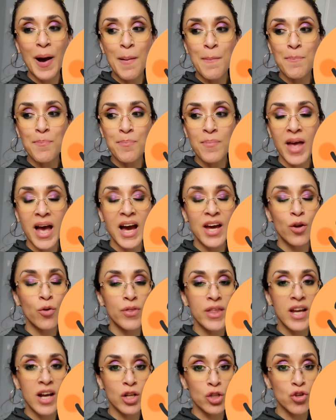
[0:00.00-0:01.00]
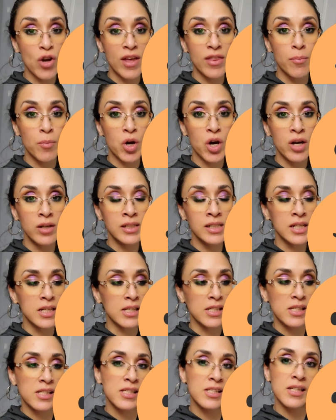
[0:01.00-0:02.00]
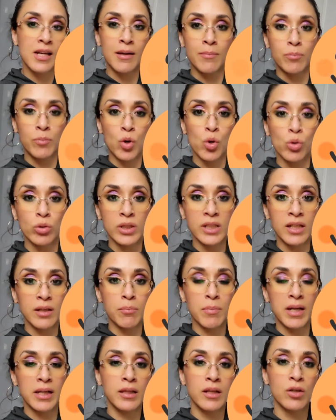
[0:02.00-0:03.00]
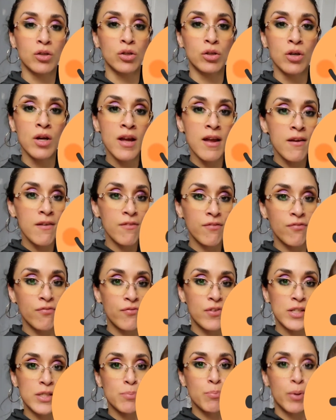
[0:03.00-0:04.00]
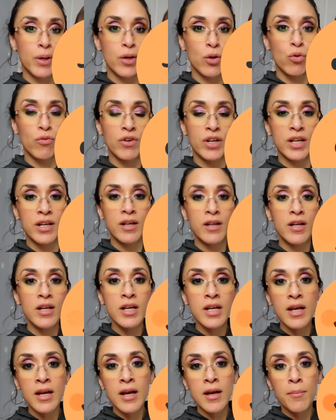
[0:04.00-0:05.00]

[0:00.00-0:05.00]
um, I don't think I'll try them on because I'm holding my little fuss butt over here.